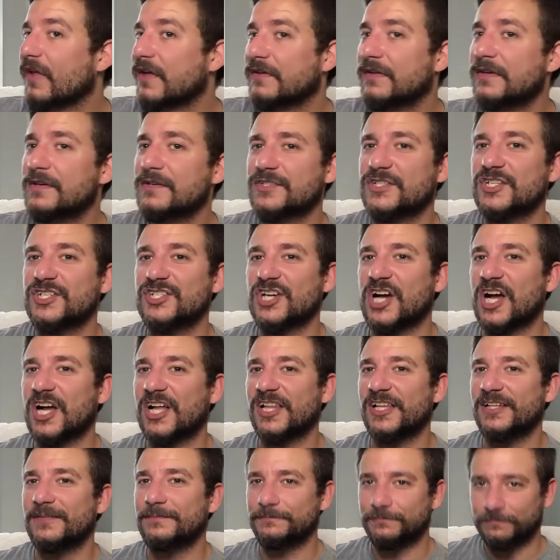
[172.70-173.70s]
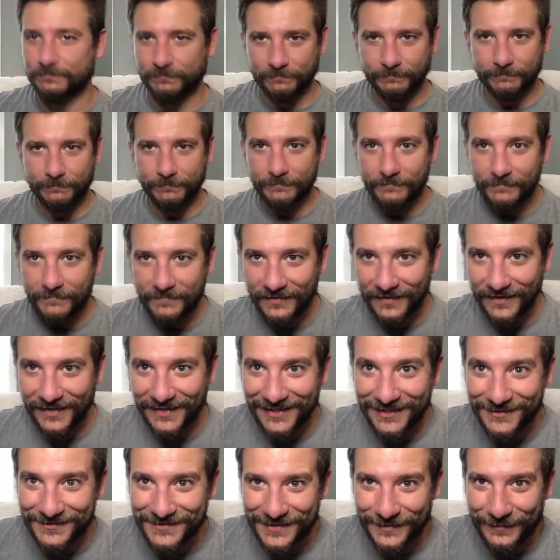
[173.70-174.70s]
There's the chocolate.
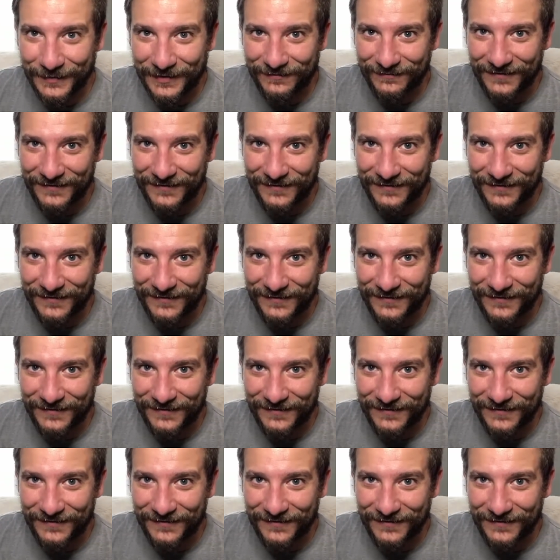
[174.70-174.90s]
It was on my